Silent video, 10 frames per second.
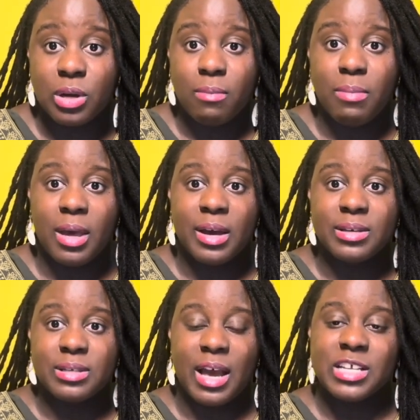
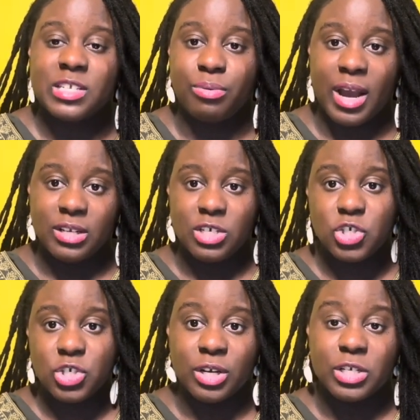Because as a
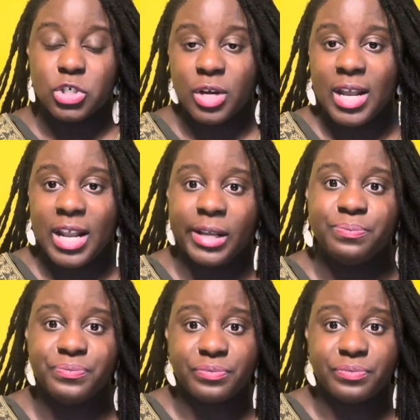practitioner in training,